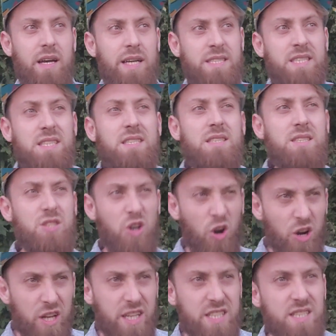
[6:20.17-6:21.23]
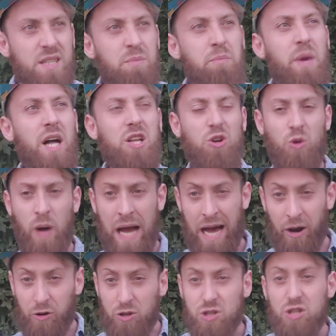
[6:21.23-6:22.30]
It's starting to mellow
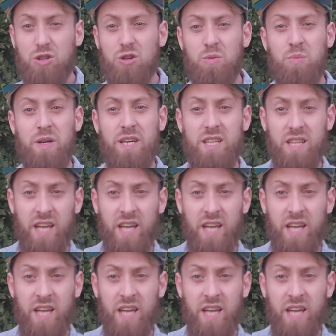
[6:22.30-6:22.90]
out a little bit,